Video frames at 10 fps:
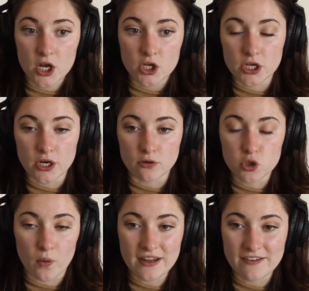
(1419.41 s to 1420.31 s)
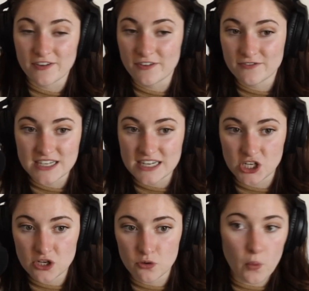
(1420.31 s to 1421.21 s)
2015
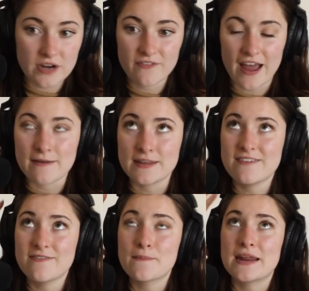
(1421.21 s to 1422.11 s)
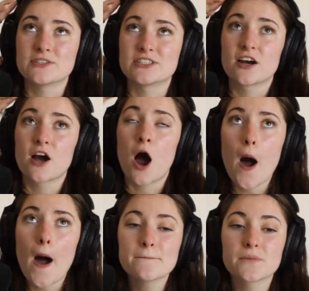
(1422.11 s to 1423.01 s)
you wouldn't have even been able to
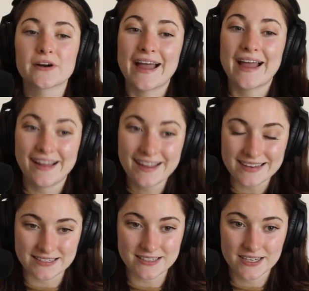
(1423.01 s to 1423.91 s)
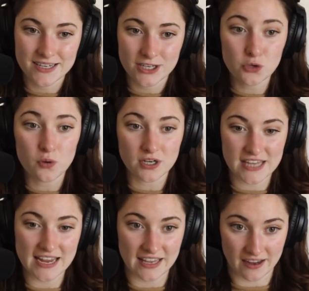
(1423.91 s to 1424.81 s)
comprehend you were
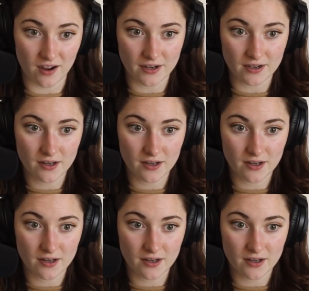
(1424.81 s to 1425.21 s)
taking on.